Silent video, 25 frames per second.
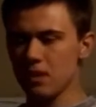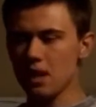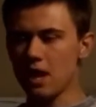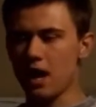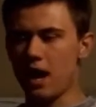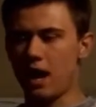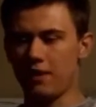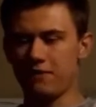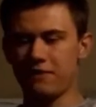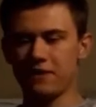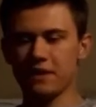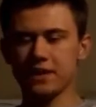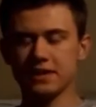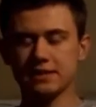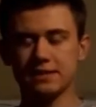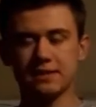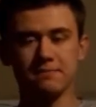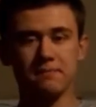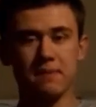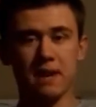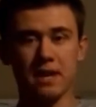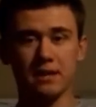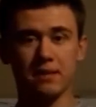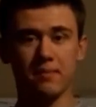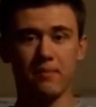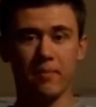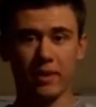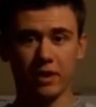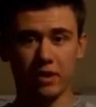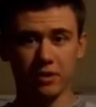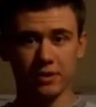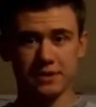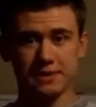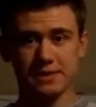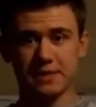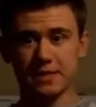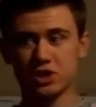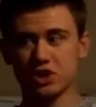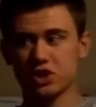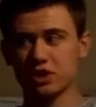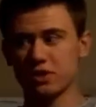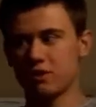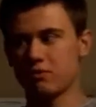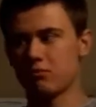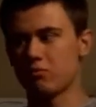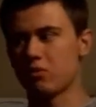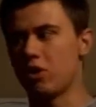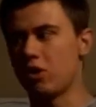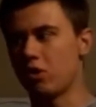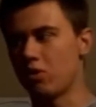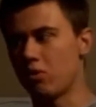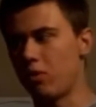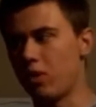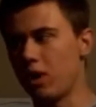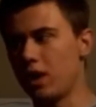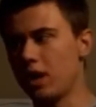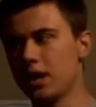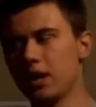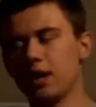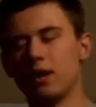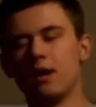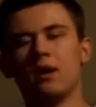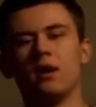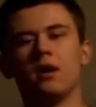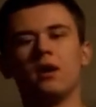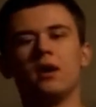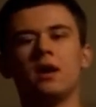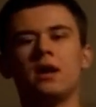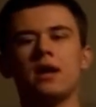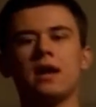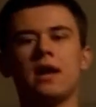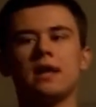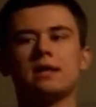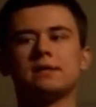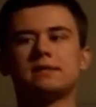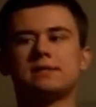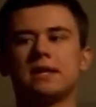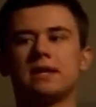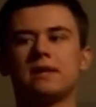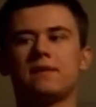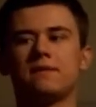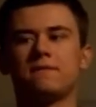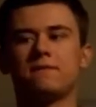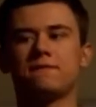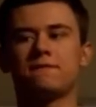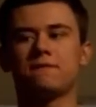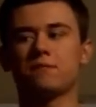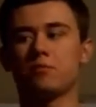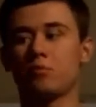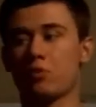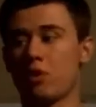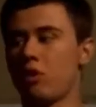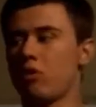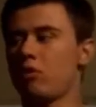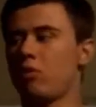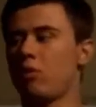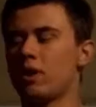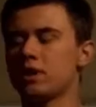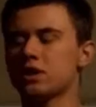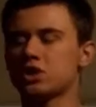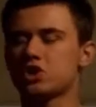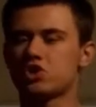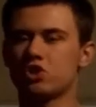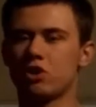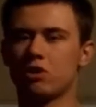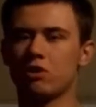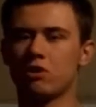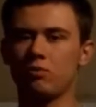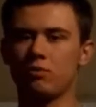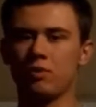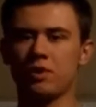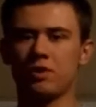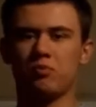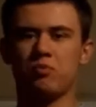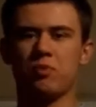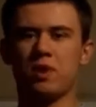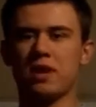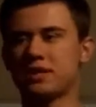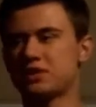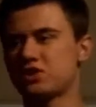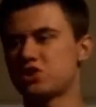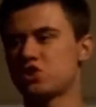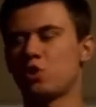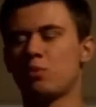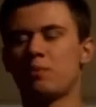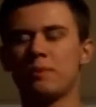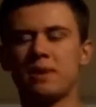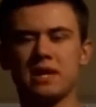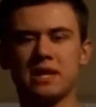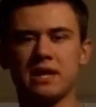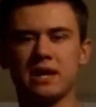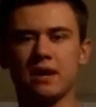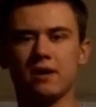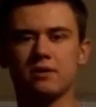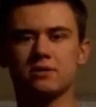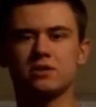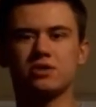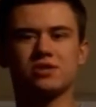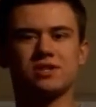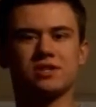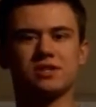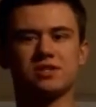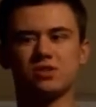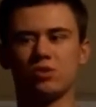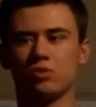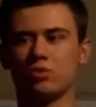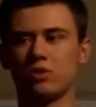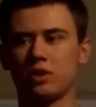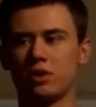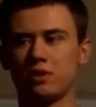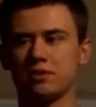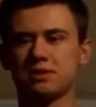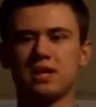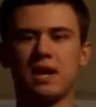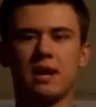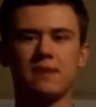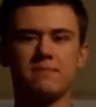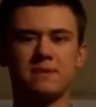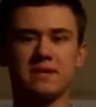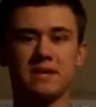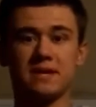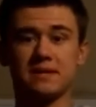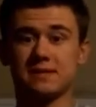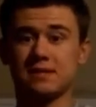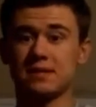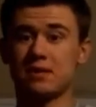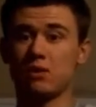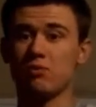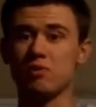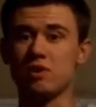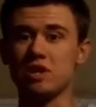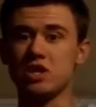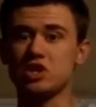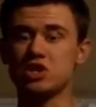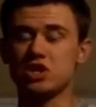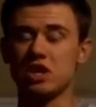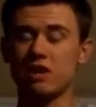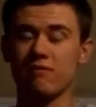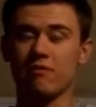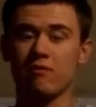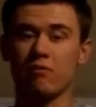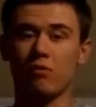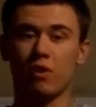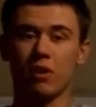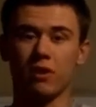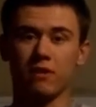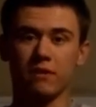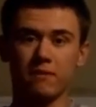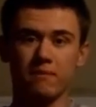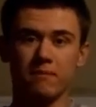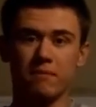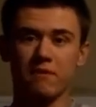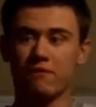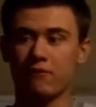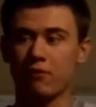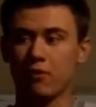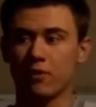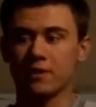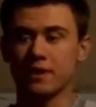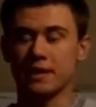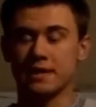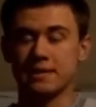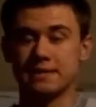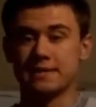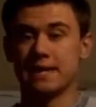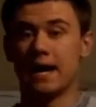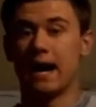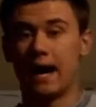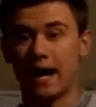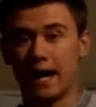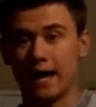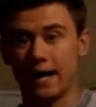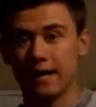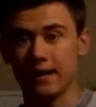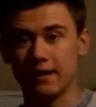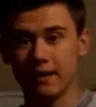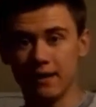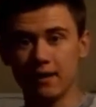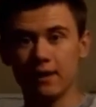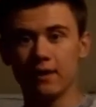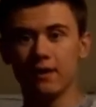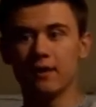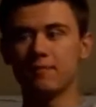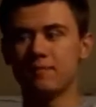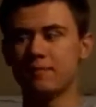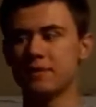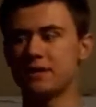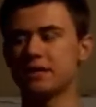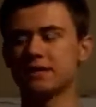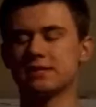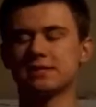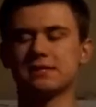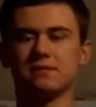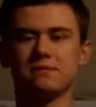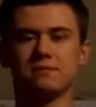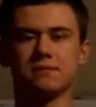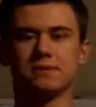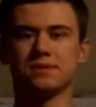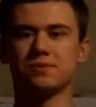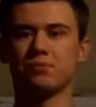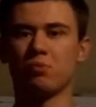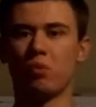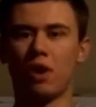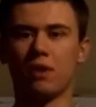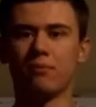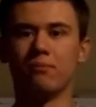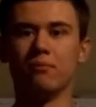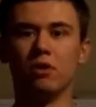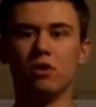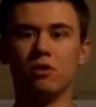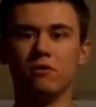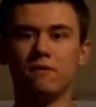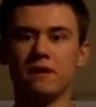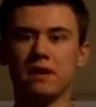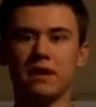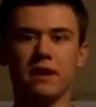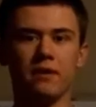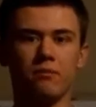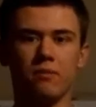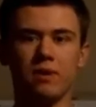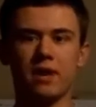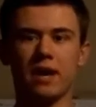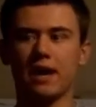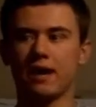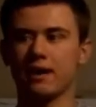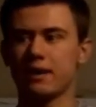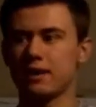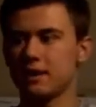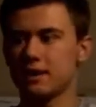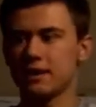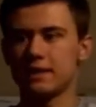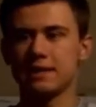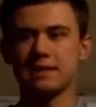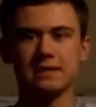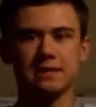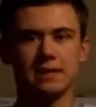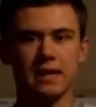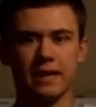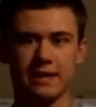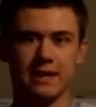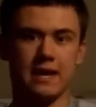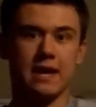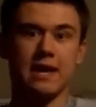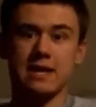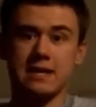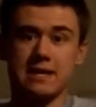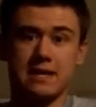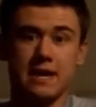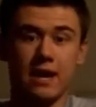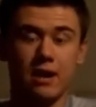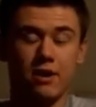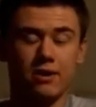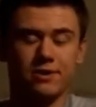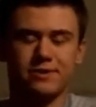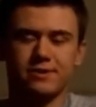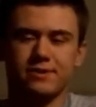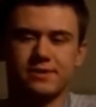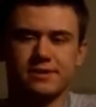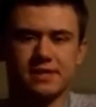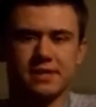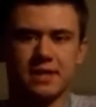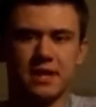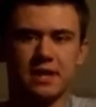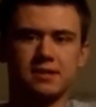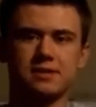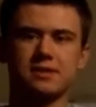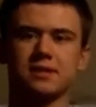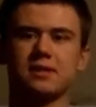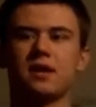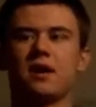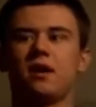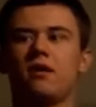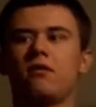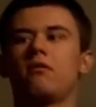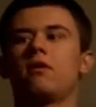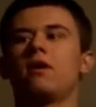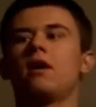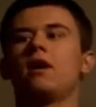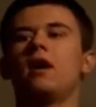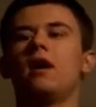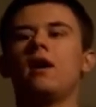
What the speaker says: I think it did make the better decision than Rogue One. Instead of Rogue One struggled with, we had so many characters and so little time to get to know each and every one of them before they died, because it was one movie and we had the 8 characters to get to know.